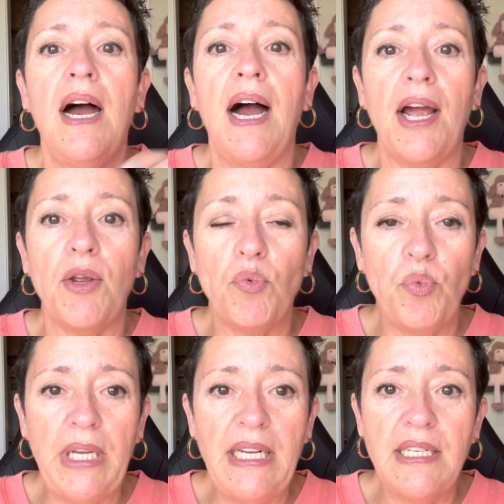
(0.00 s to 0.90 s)
I
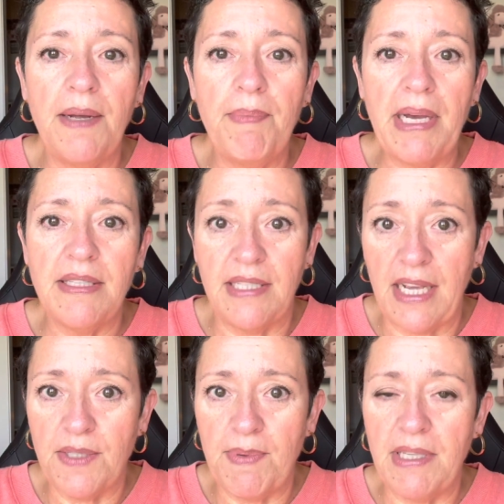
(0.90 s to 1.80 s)
read a
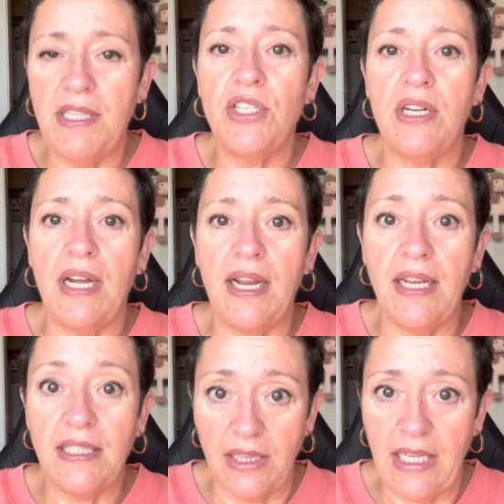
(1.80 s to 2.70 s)
text message and I
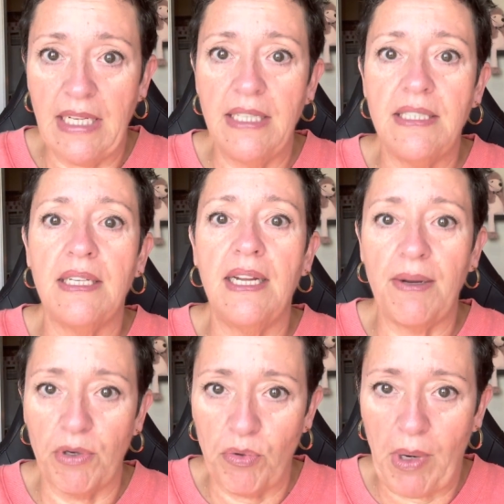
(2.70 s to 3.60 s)
delete it and I
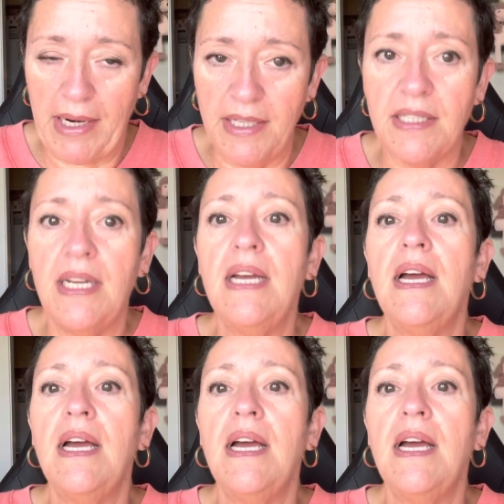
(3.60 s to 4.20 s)
regret it.